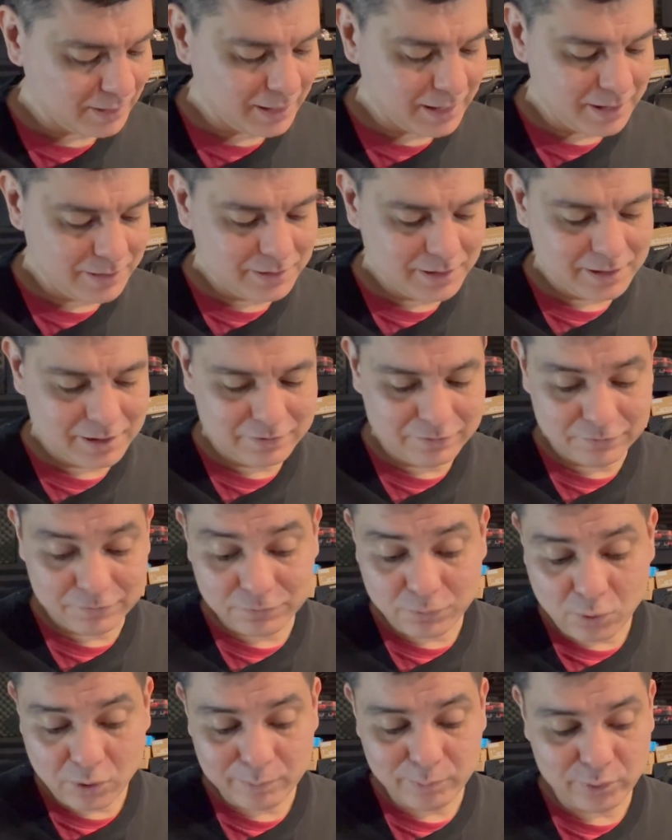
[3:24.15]
And then
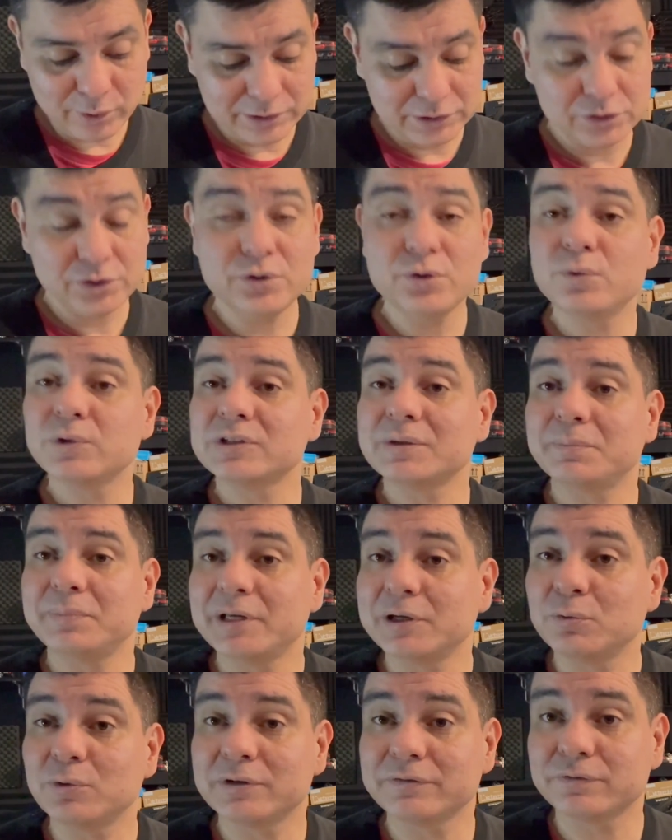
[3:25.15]
4.2 was a
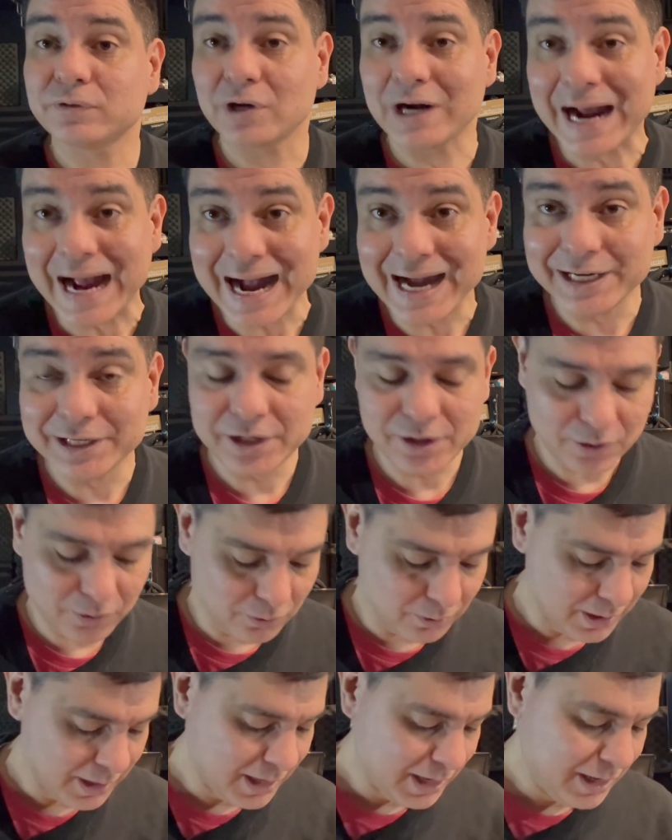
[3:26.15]
big one for
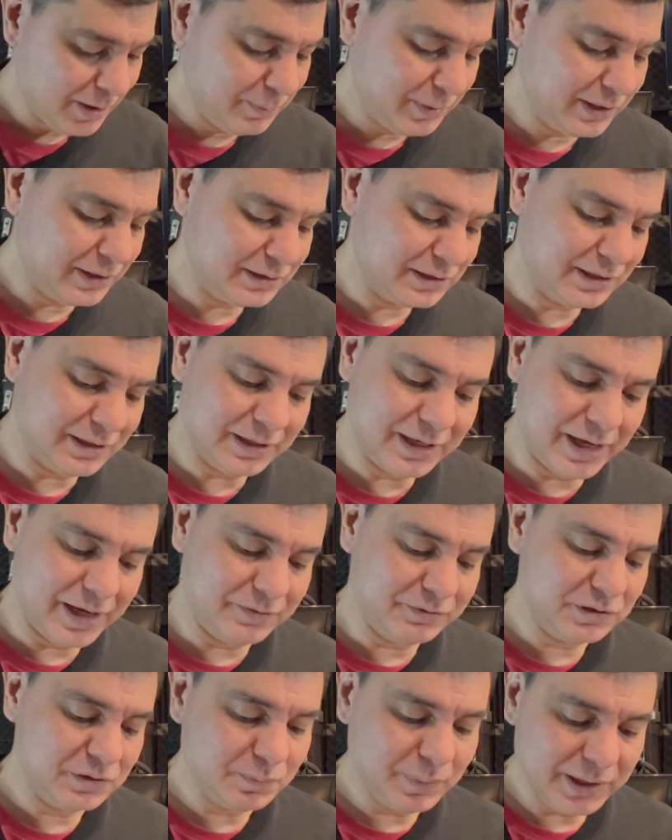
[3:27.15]
audio because it
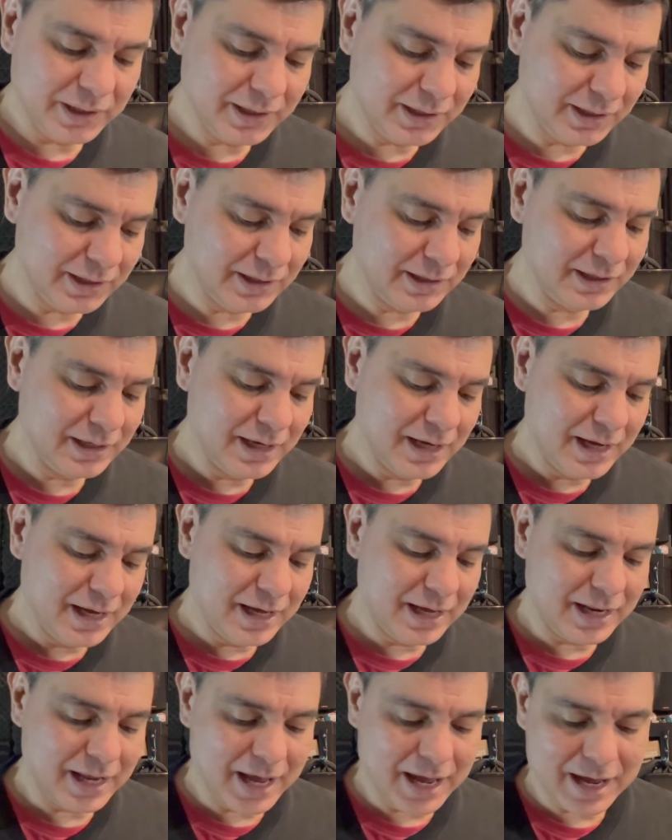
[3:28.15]
gave speed,
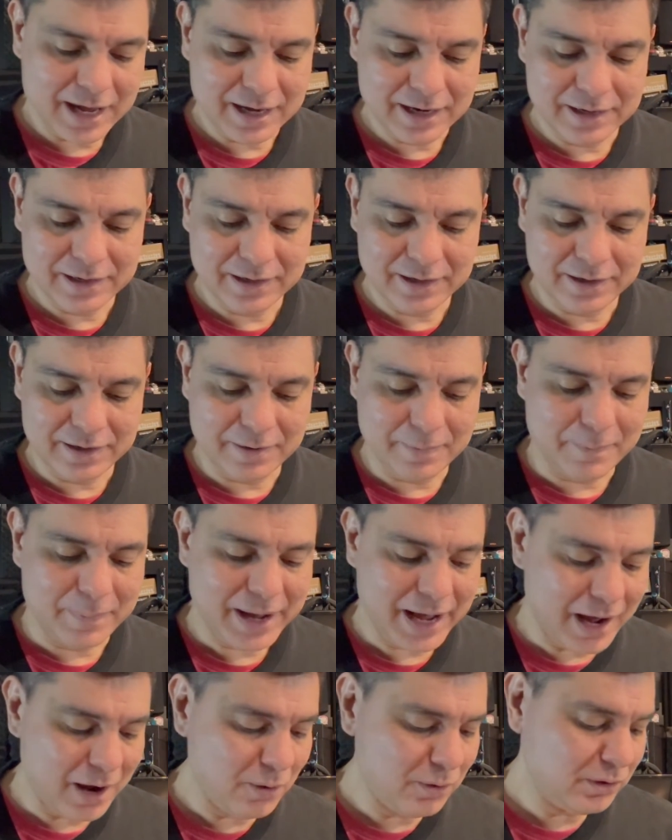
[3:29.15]
it had
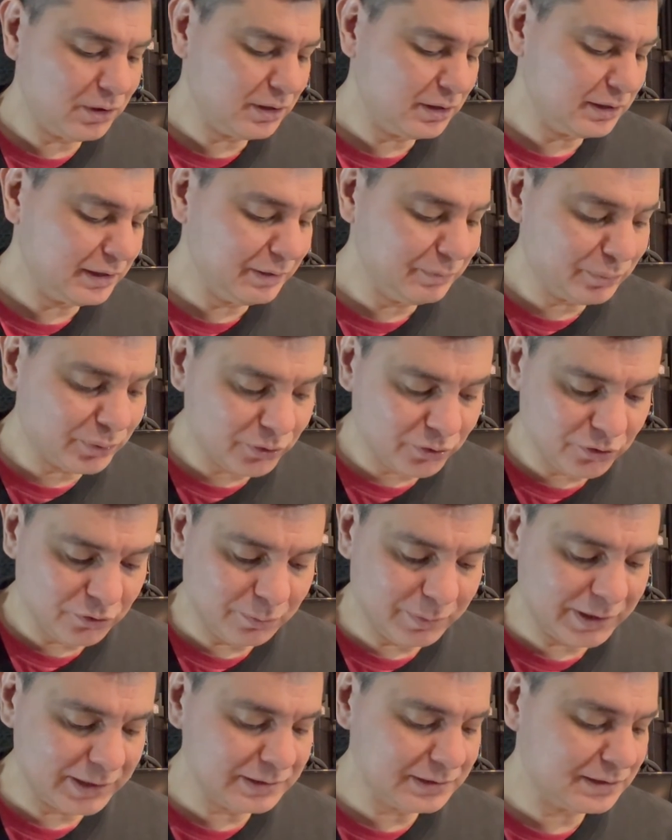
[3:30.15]
power
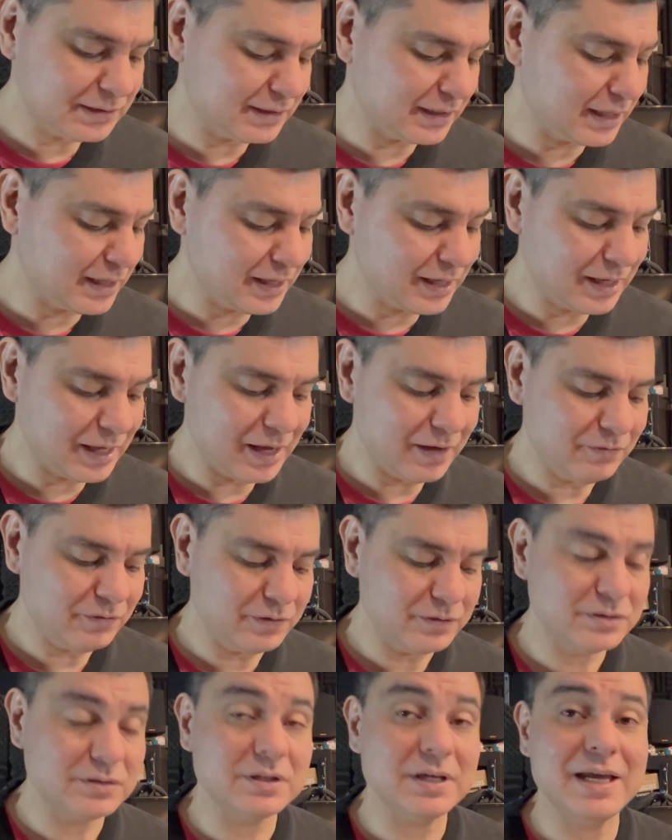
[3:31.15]
improvements, gave
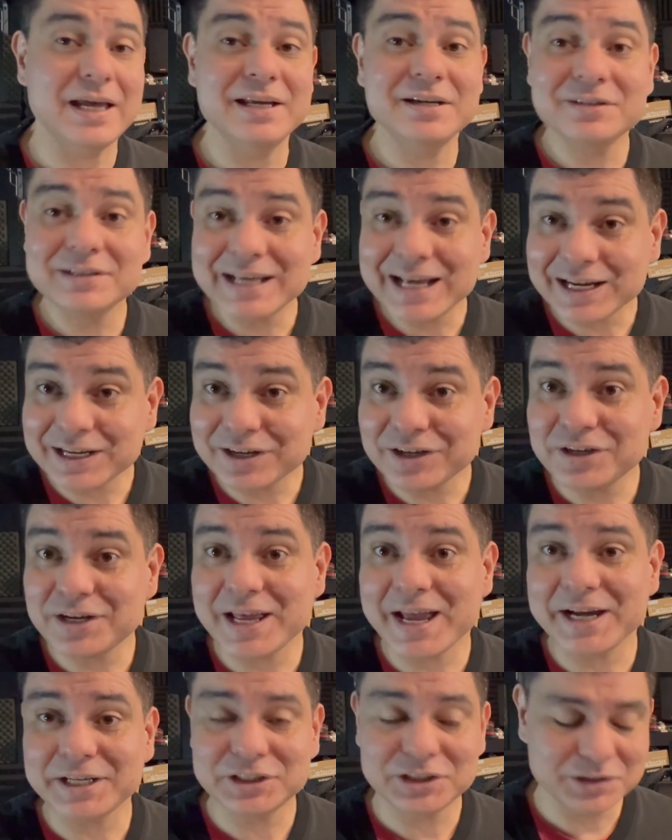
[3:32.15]
you internet
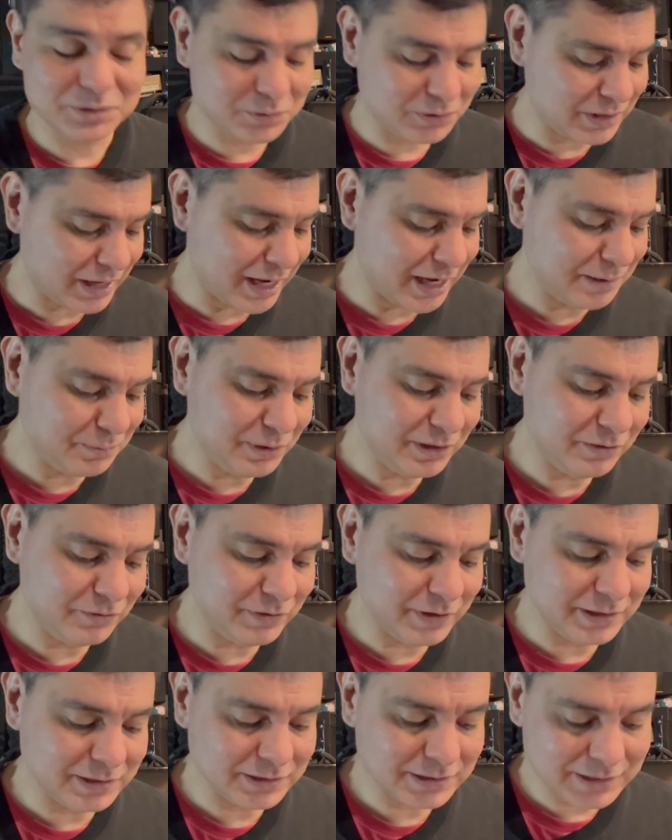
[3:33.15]
connection with
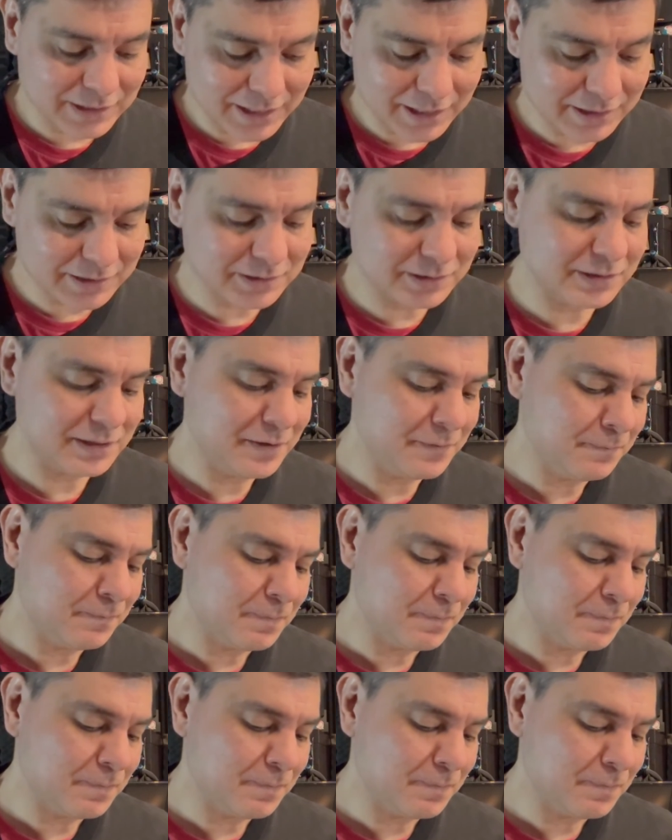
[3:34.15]
IPv6.